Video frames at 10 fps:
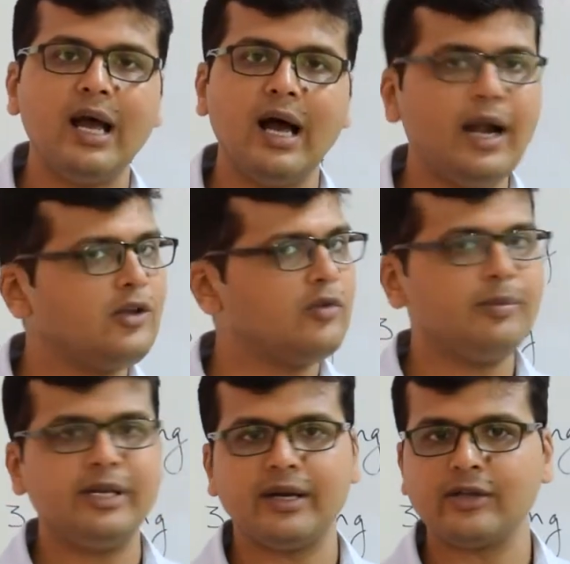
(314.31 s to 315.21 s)
and you will
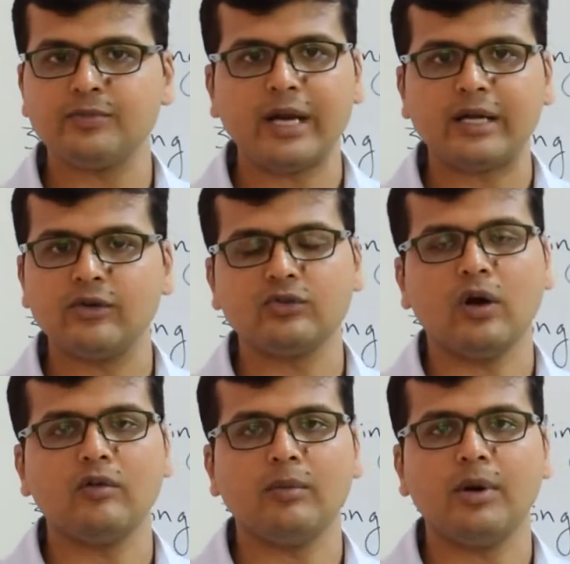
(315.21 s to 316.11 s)
be expected to
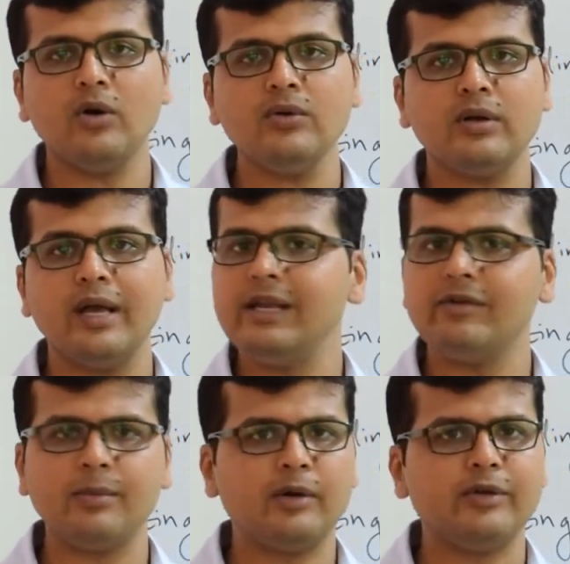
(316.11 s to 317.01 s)
solve about
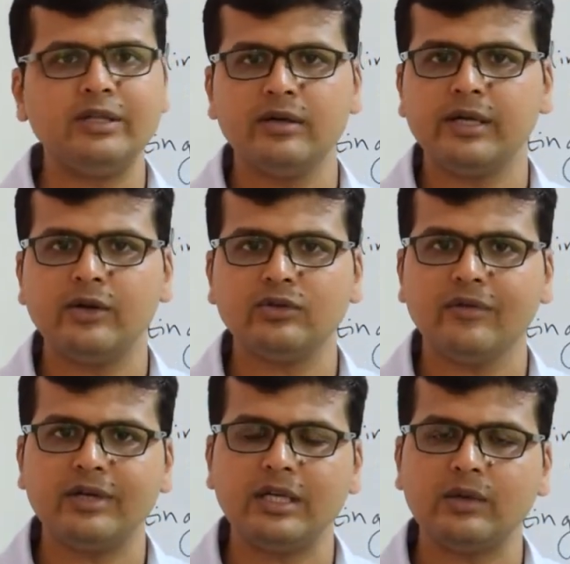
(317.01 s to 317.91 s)
anywhere between 13 to
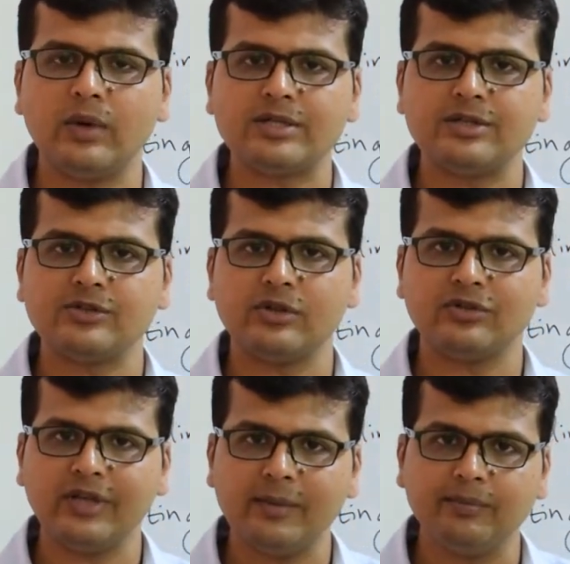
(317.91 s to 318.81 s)
17 questions on the
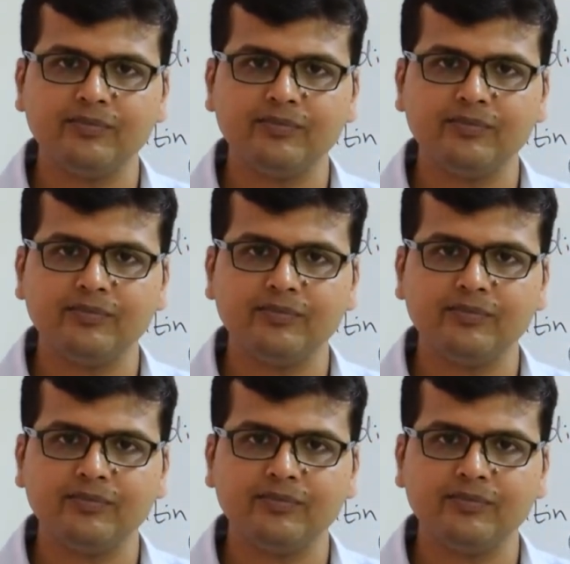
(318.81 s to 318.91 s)
same.